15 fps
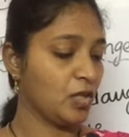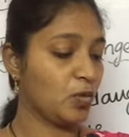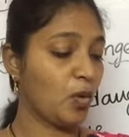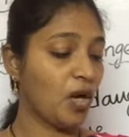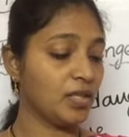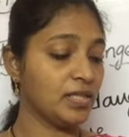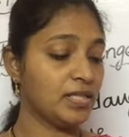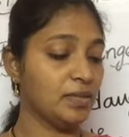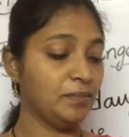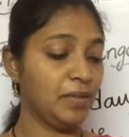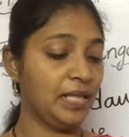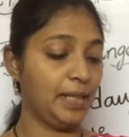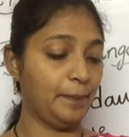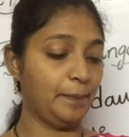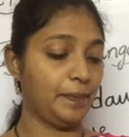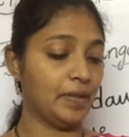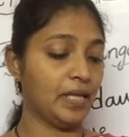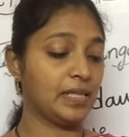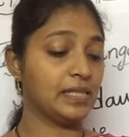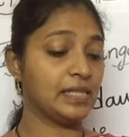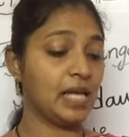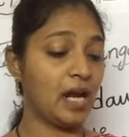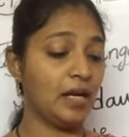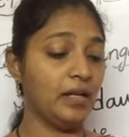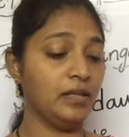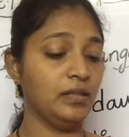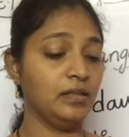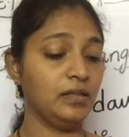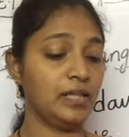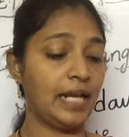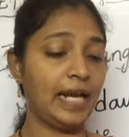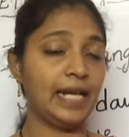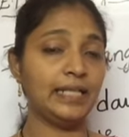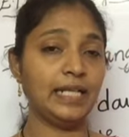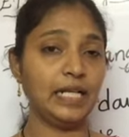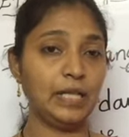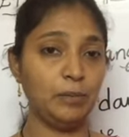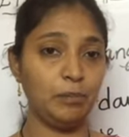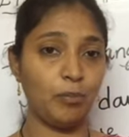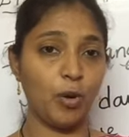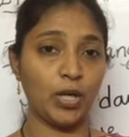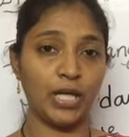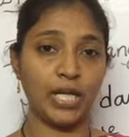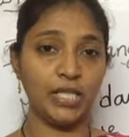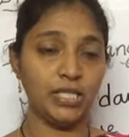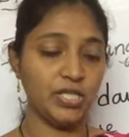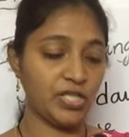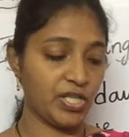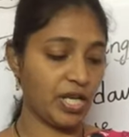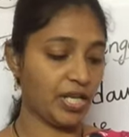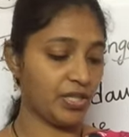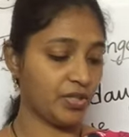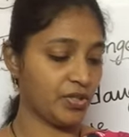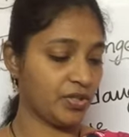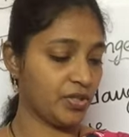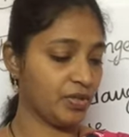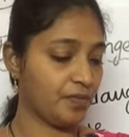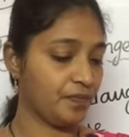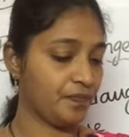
Quantum leap, a sudden, great and important change.